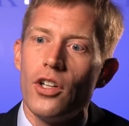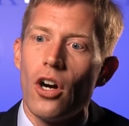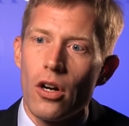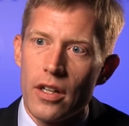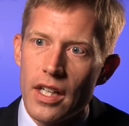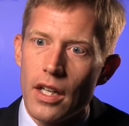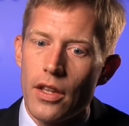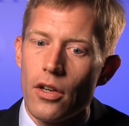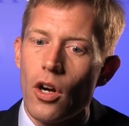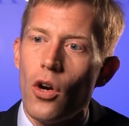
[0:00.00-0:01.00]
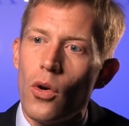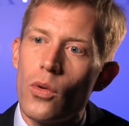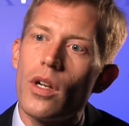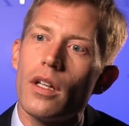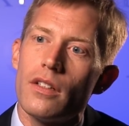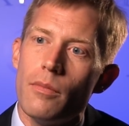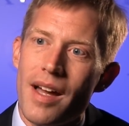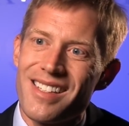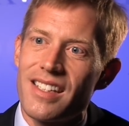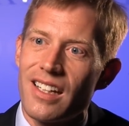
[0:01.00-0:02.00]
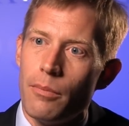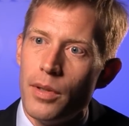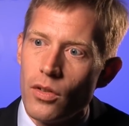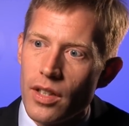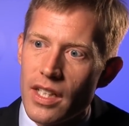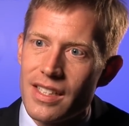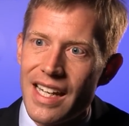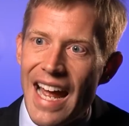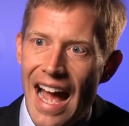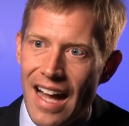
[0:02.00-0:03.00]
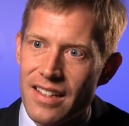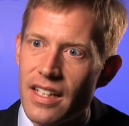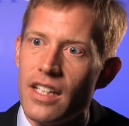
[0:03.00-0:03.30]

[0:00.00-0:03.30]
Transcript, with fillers: guarding their own domestic ability to act